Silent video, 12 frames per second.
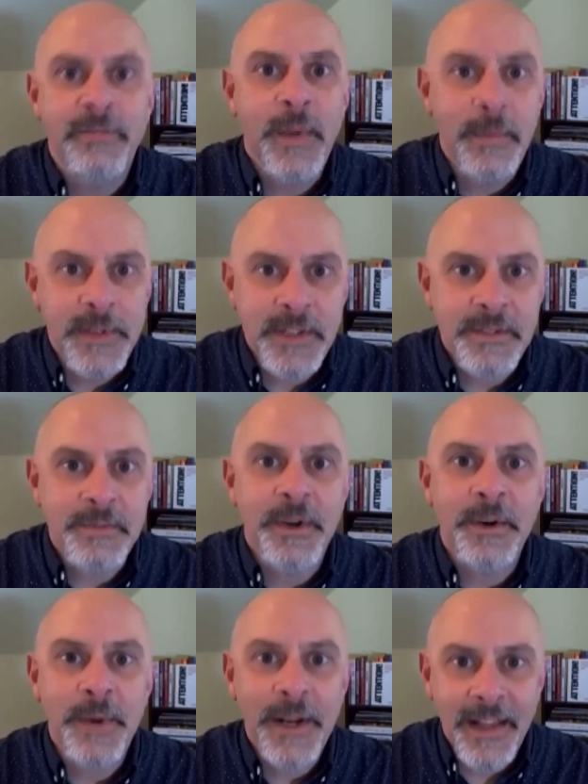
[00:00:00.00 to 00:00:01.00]
business
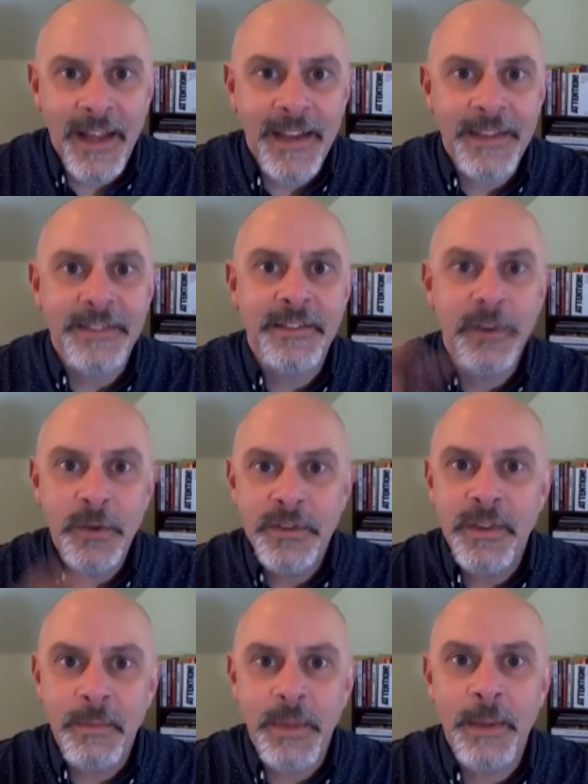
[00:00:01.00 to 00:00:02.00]
partner, my clients, those
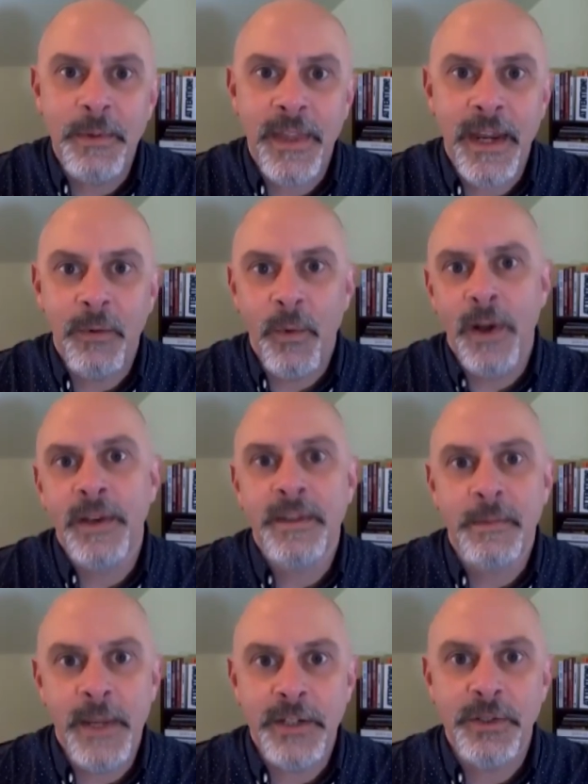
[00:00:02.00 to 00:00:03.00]
are the people that I want
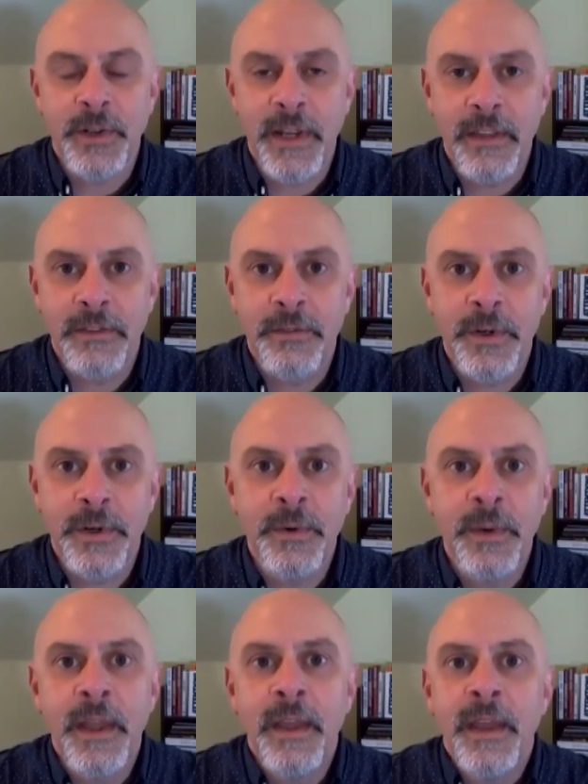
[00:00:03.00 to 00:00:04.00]
to make sure get through.
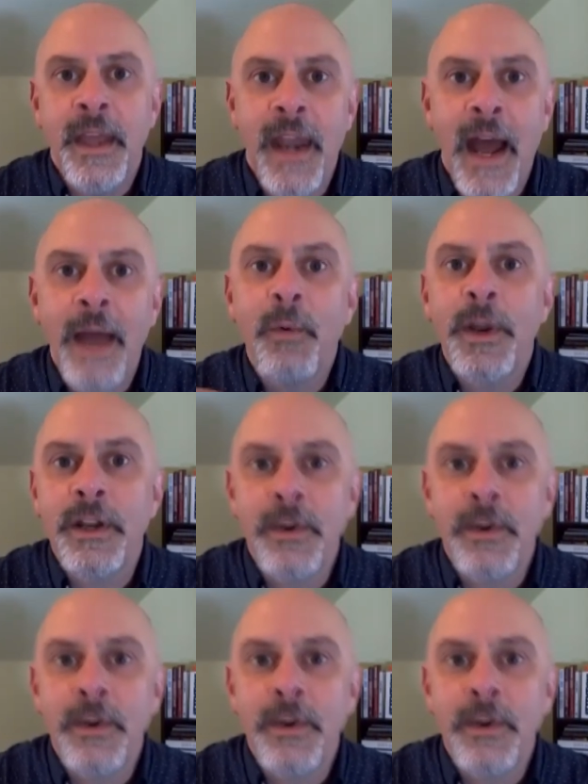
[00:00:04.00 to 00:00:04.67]
And I want to go